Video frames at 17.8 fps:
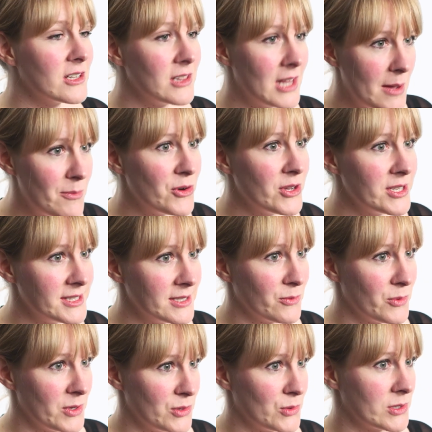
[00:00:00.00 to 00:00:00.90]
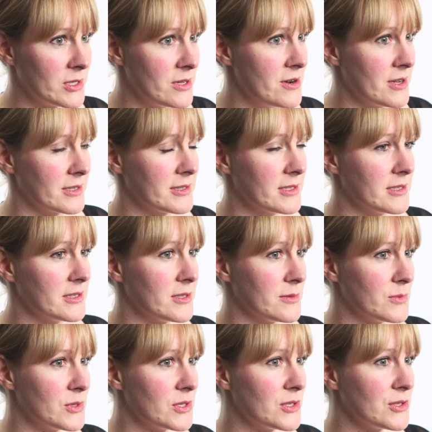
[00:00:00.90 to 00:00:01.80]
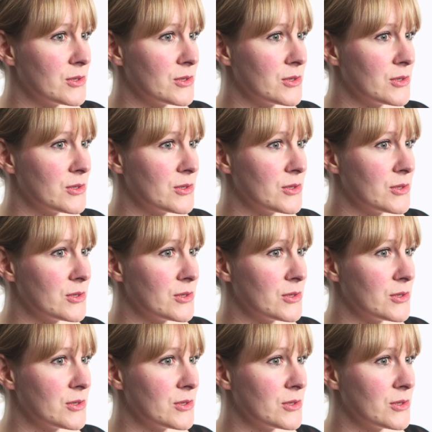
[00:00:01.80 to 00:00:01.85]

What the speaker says: collaborating with those learning systems.